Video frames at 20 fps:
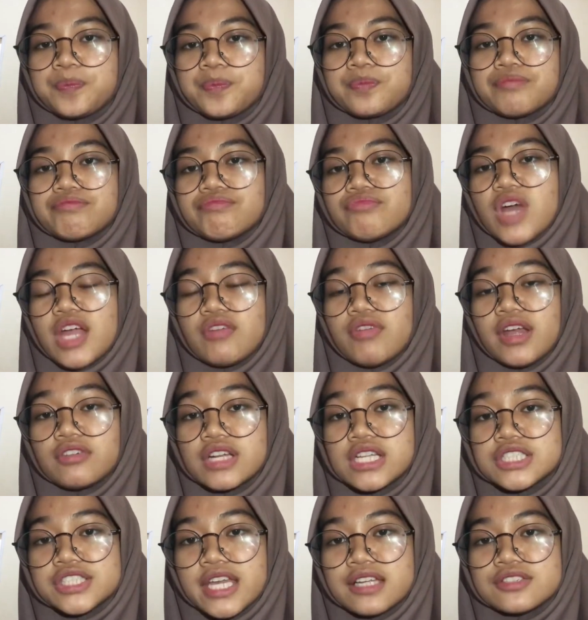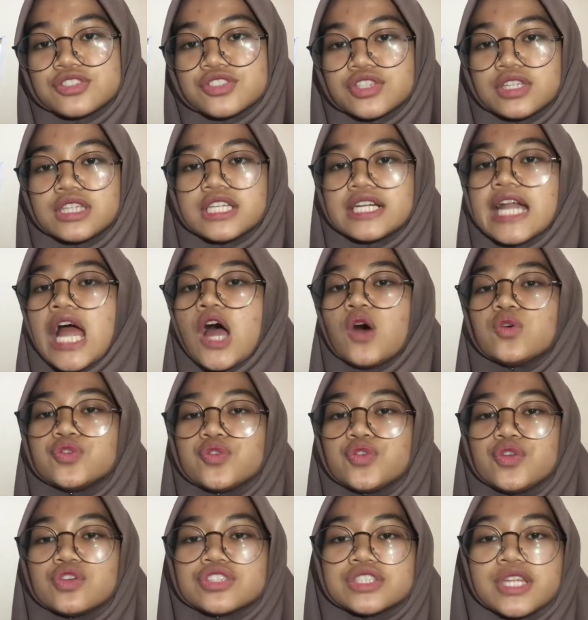direct research, learn how
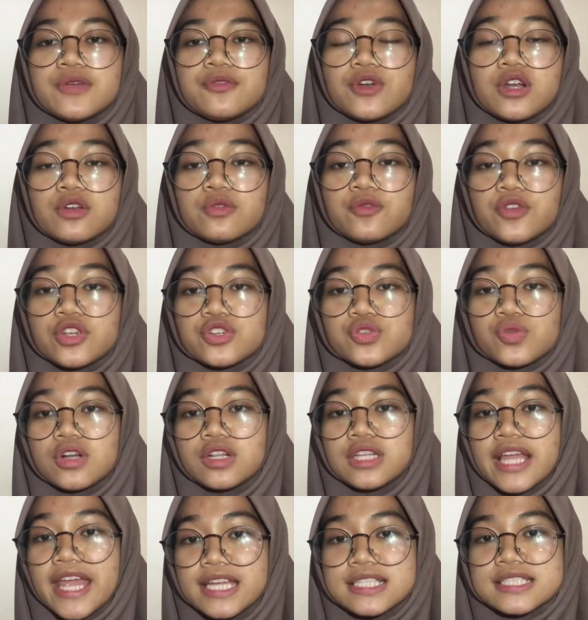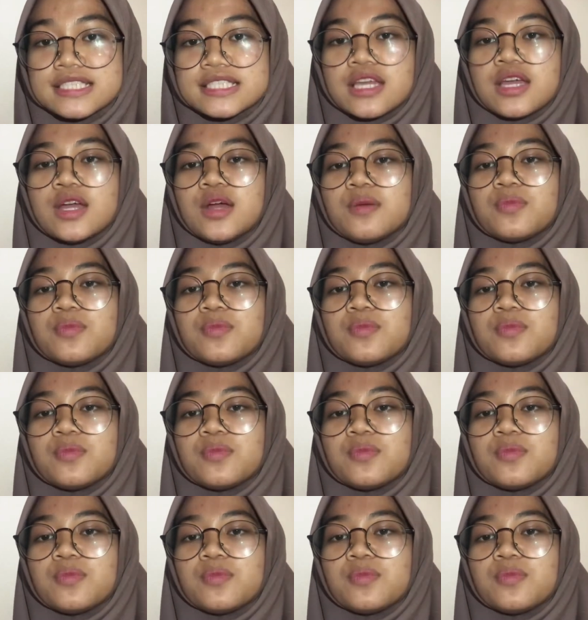to use different visual aids,